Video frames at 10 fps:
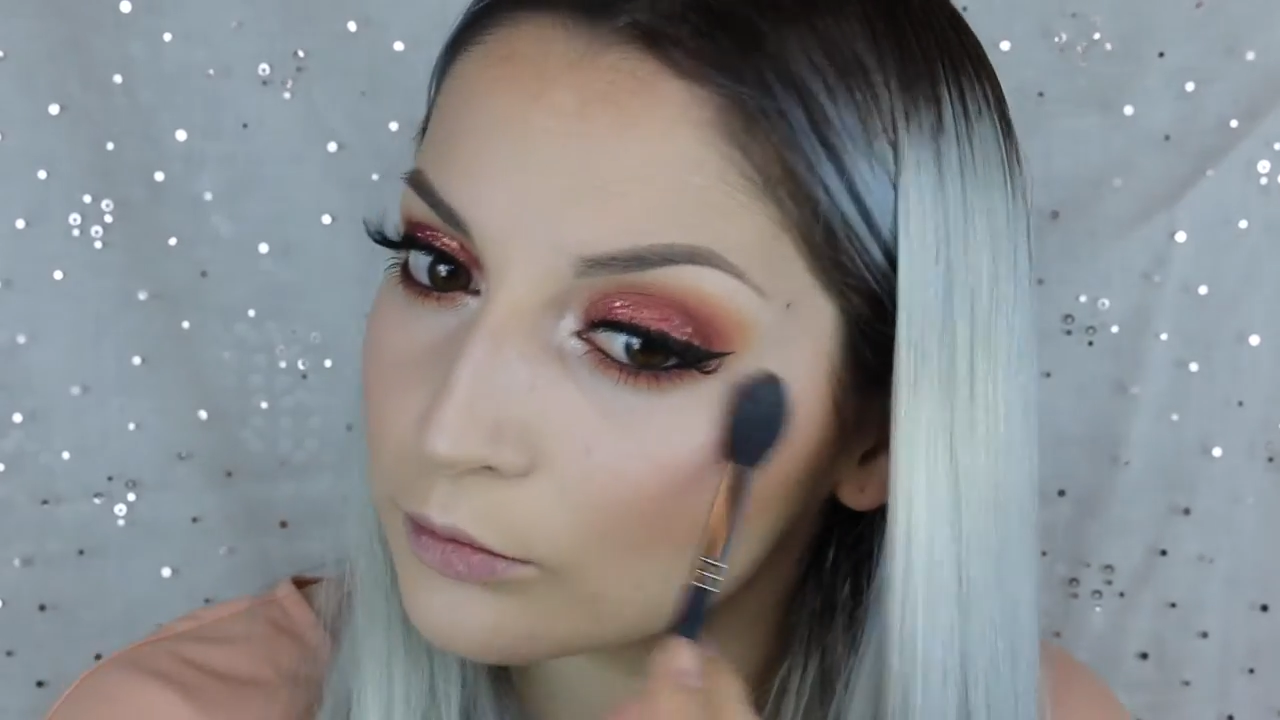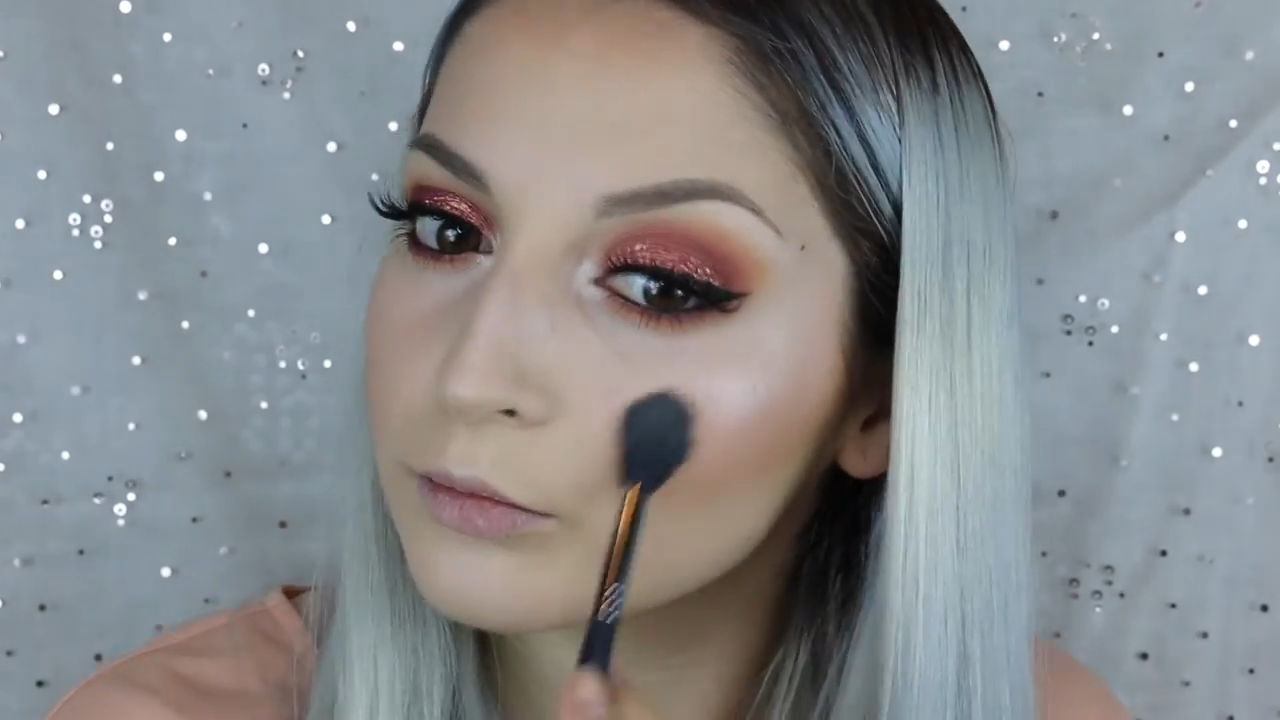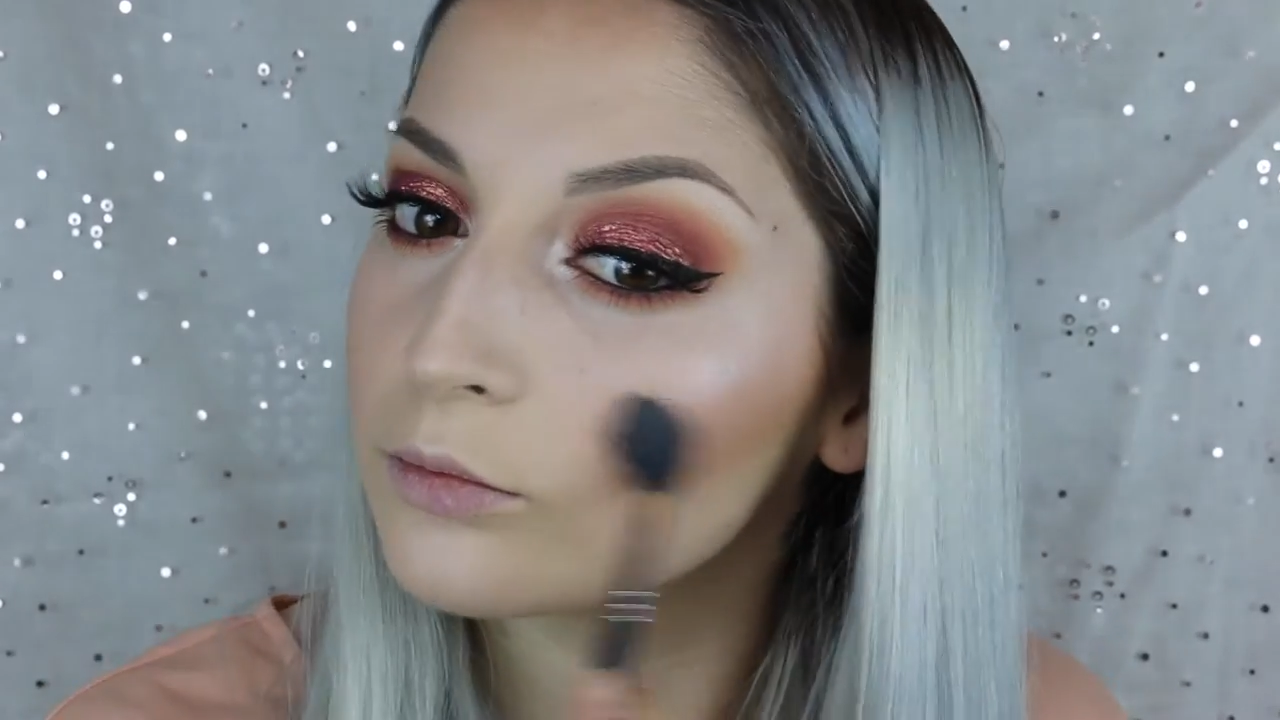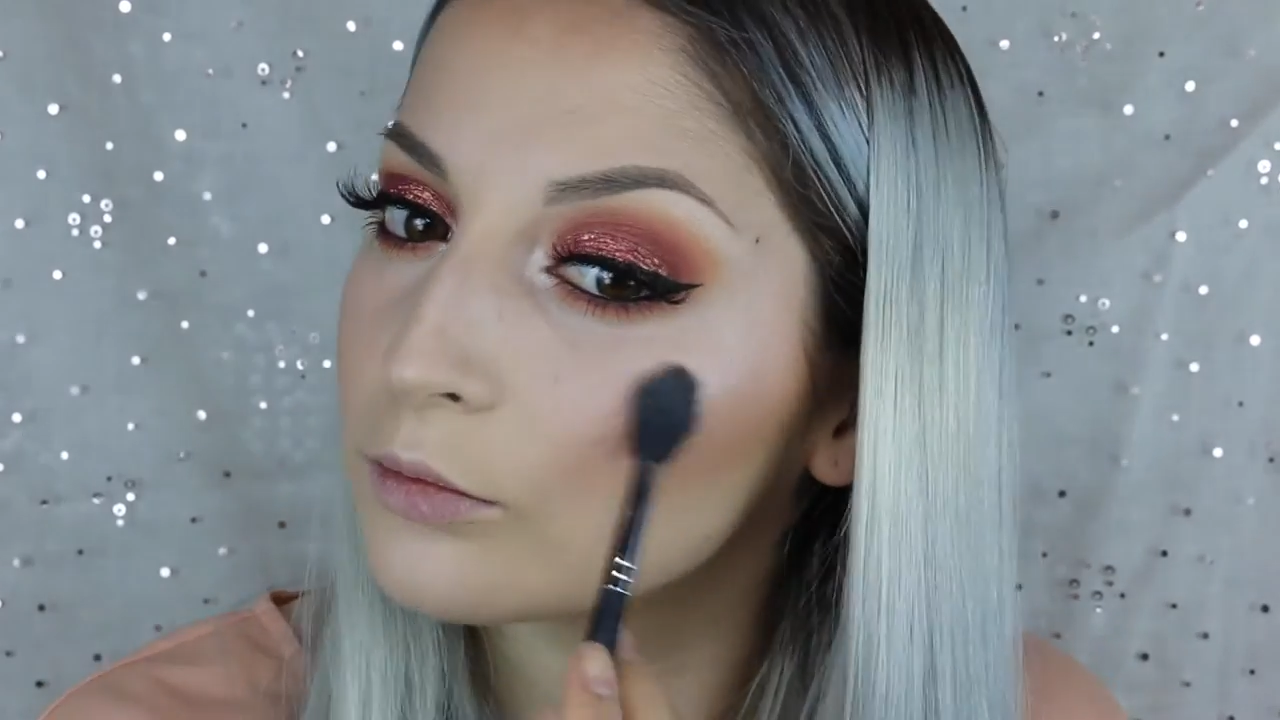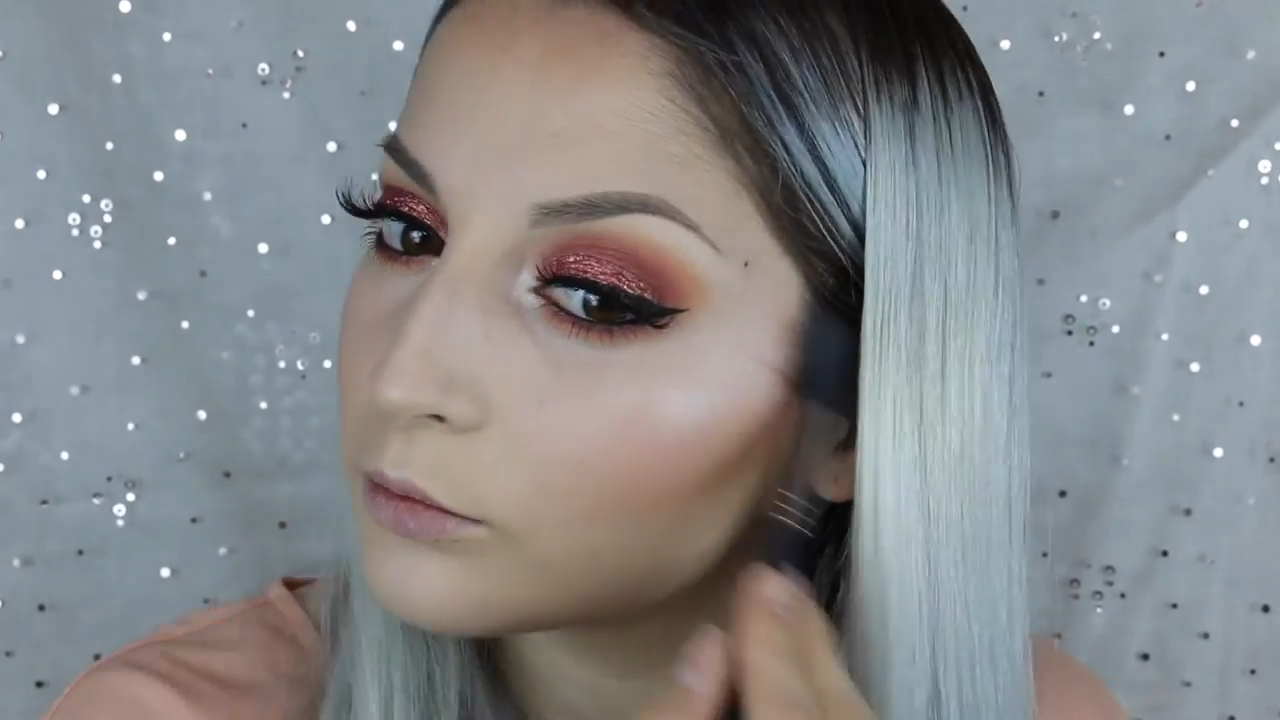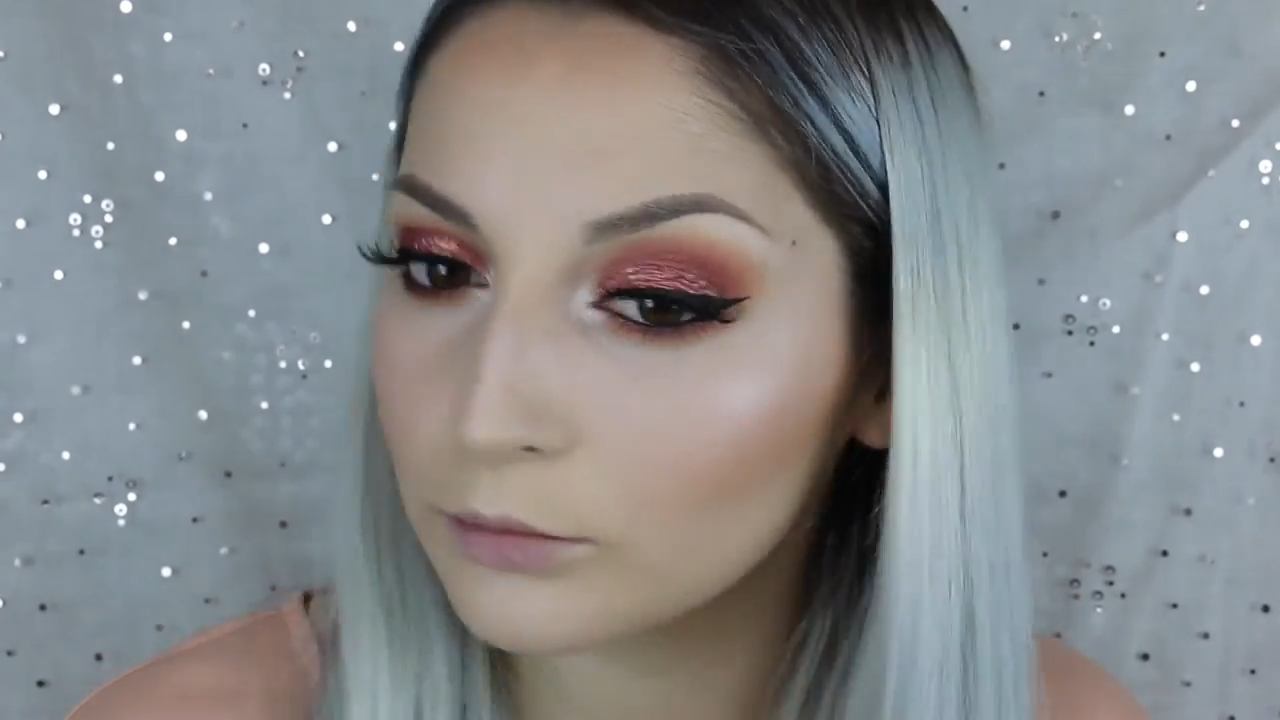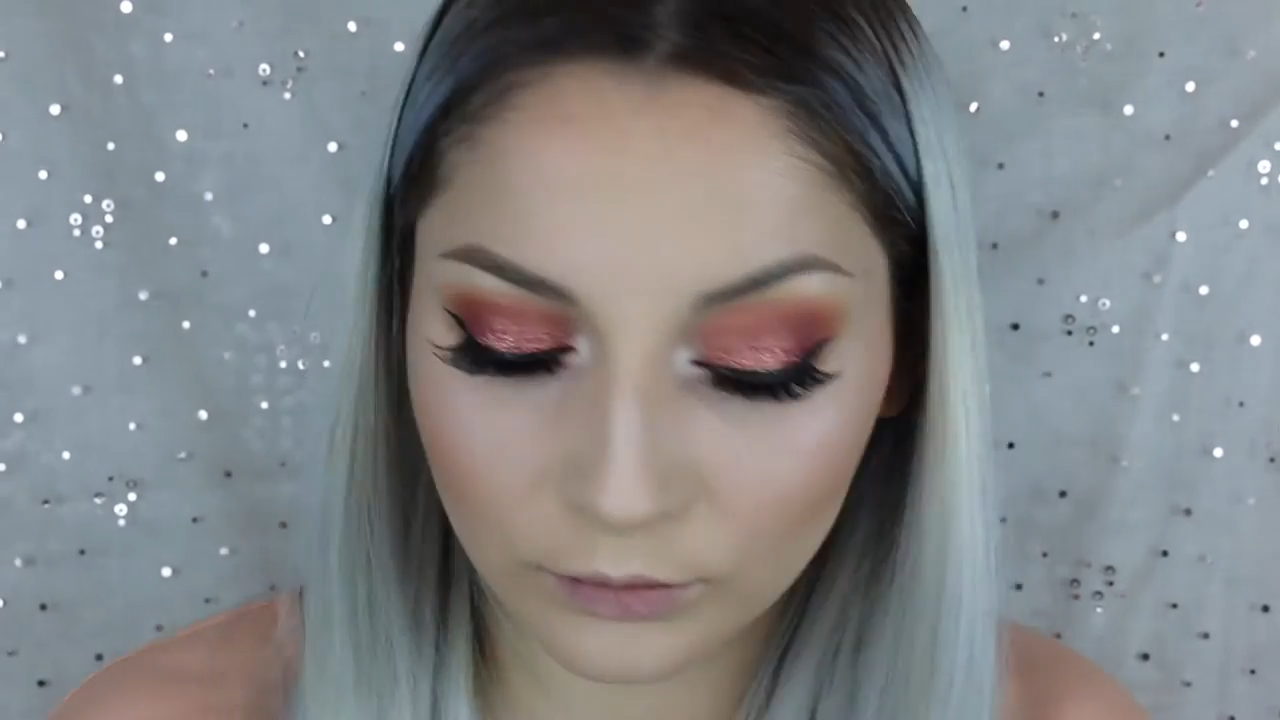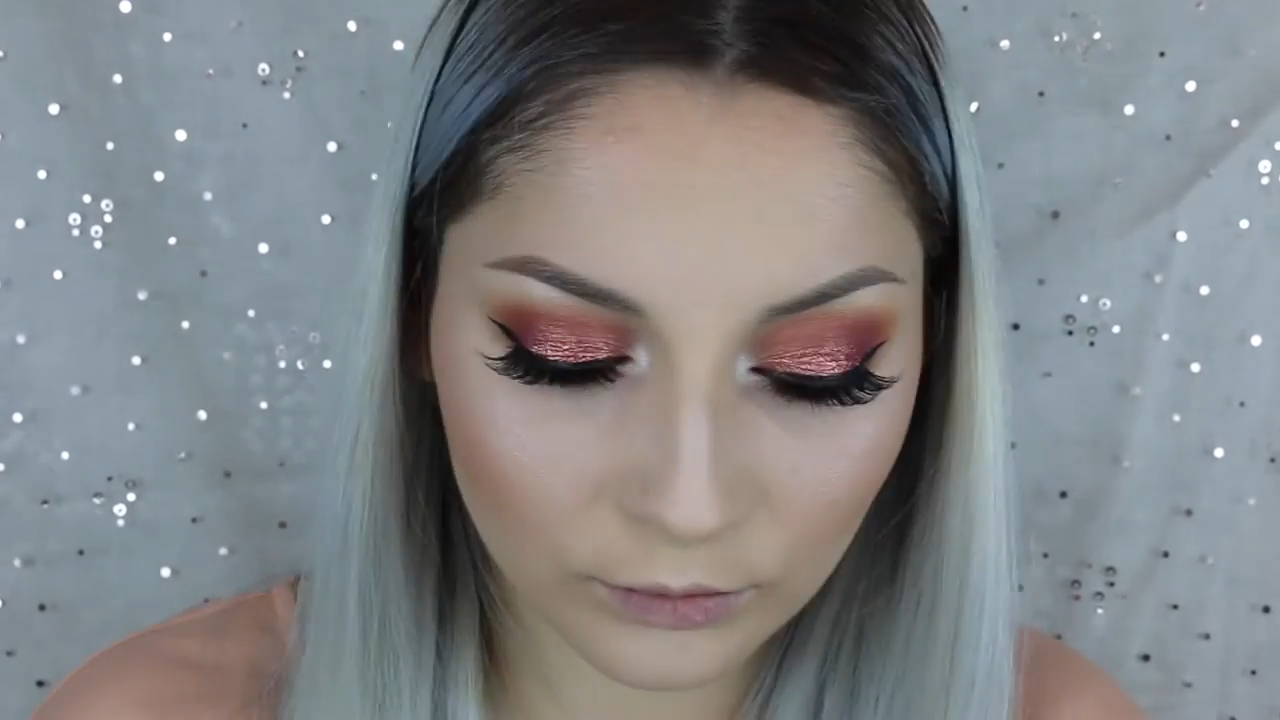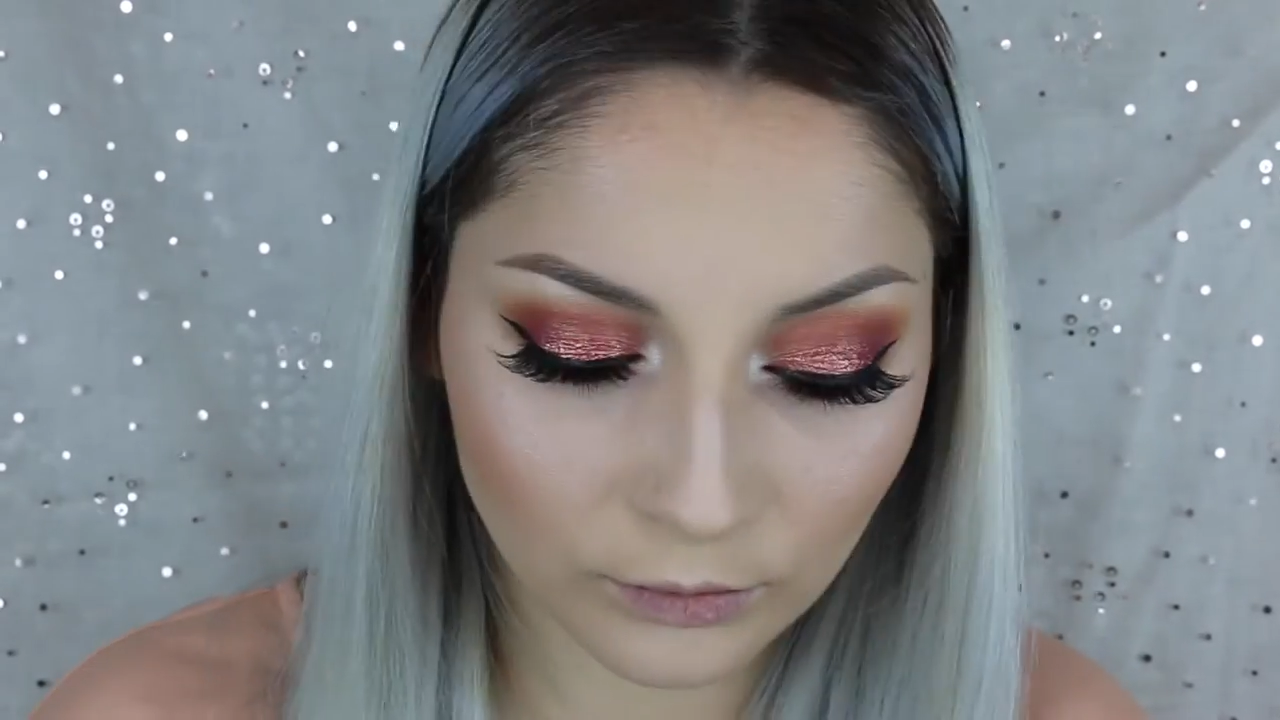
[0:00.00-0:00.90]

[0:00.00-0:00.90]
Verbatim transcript: brow bone,